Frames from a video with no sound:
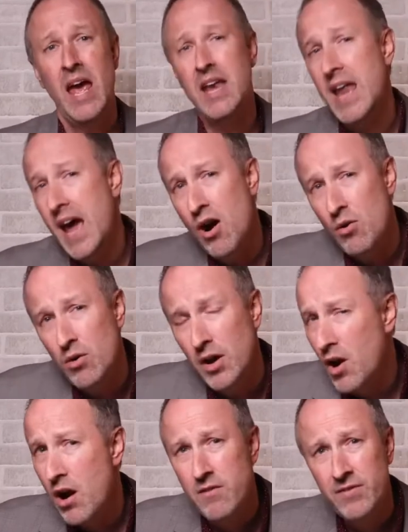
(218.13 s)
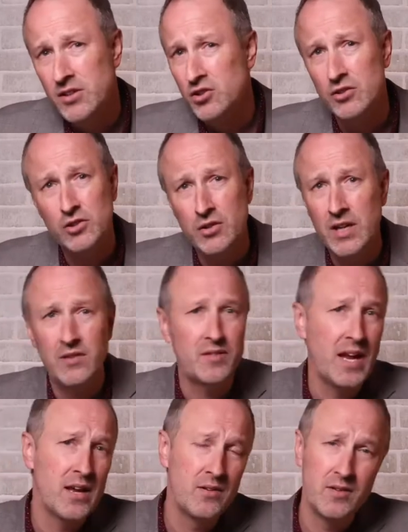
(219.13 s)
And now an artificial tree
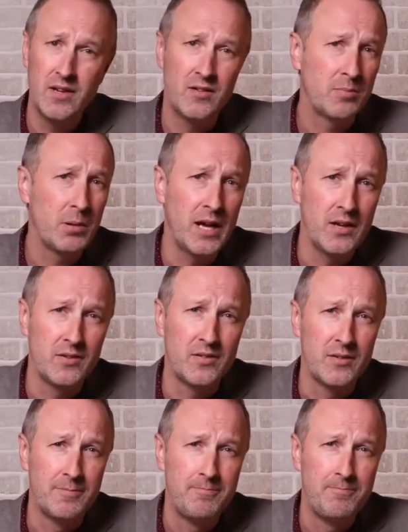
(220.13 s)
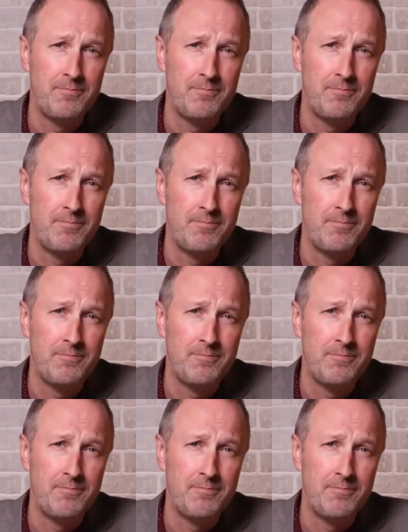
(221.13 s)
stands in its place.